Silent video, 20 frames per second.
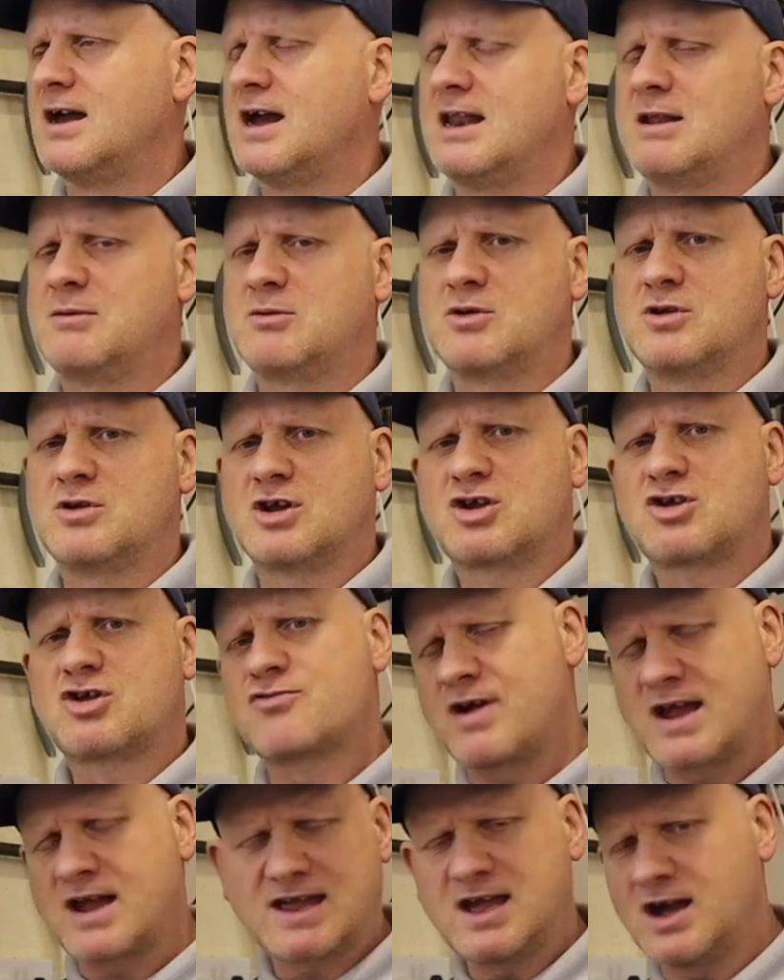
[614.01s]
and I'm going to
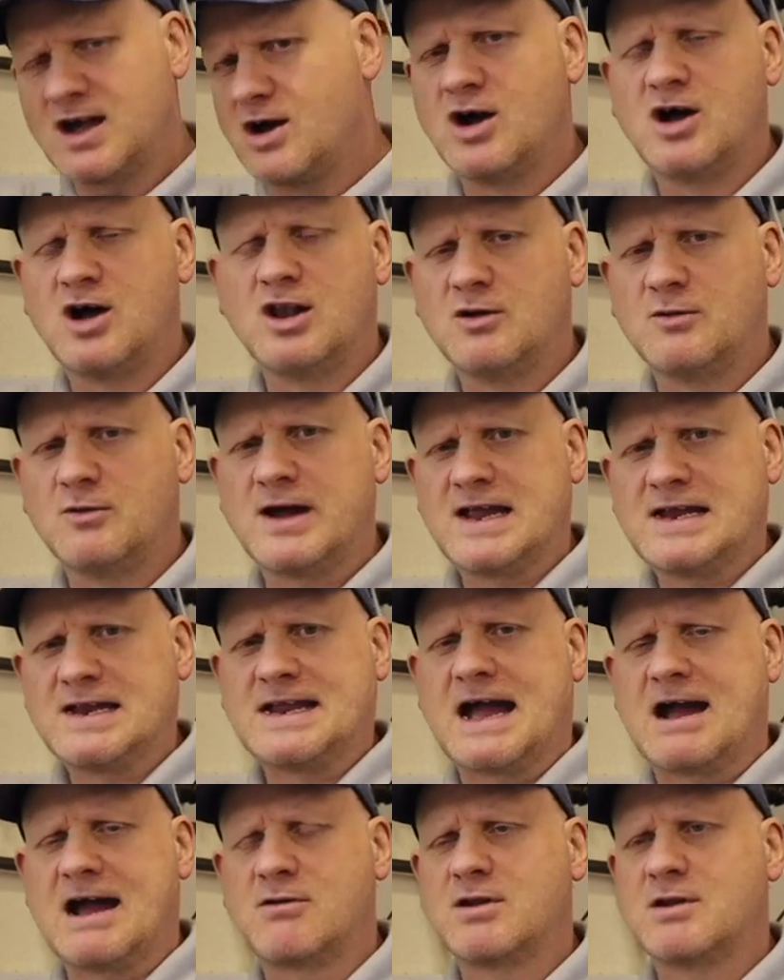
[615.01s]
crank it all the way
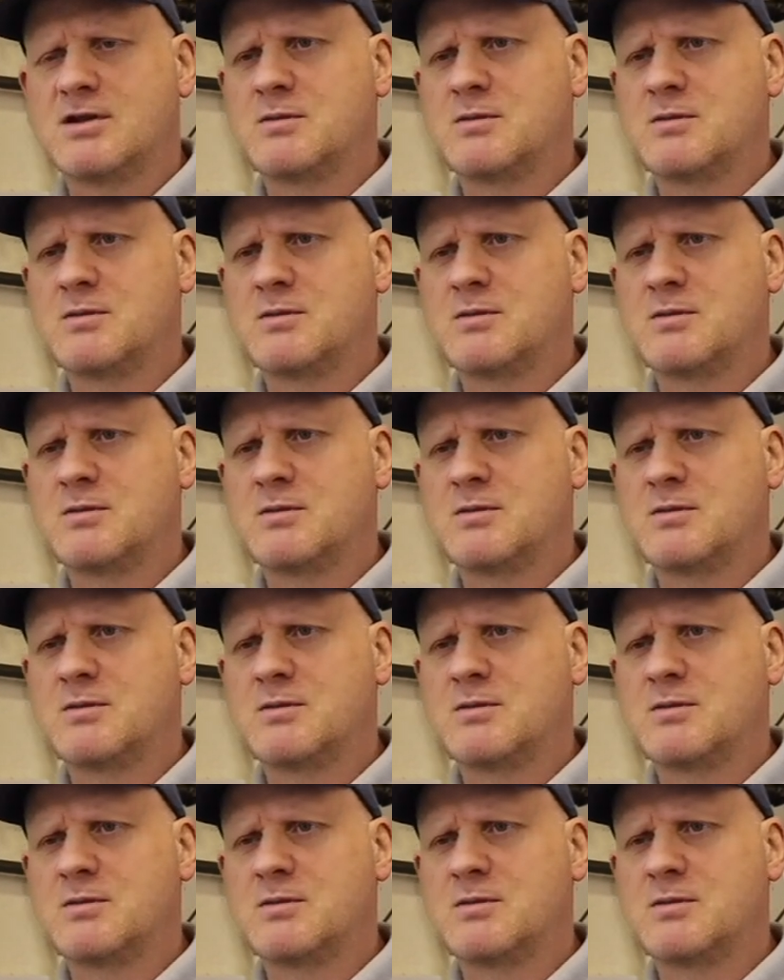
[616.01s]
down